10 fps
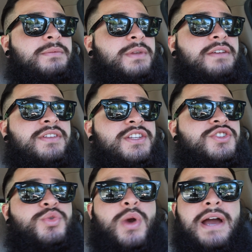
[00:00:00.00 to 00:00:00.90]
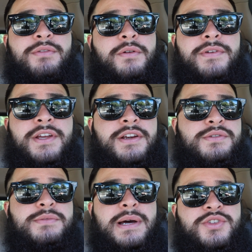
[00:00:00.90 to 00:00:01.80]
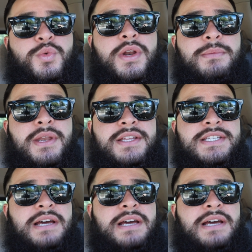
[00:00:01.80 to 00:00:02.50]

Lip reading: Even the drive over here was about 20 minutes,